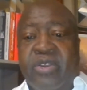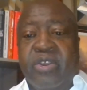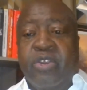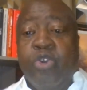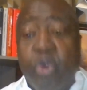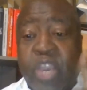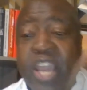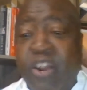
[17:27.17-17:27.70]

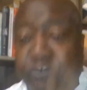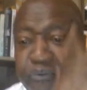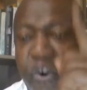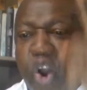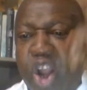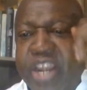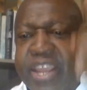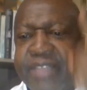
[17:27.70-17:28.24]
You can
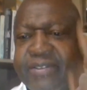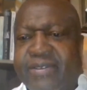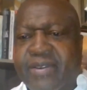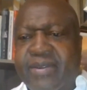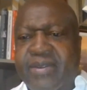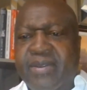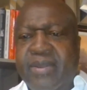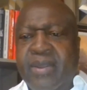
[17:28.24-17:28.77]
afford it.
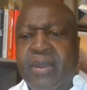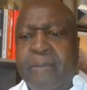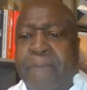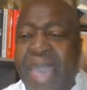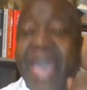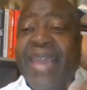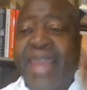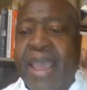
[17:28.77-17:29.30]

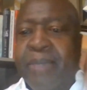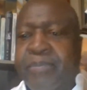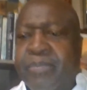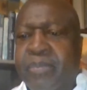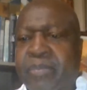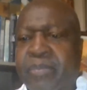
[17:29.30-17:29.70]
Pay them.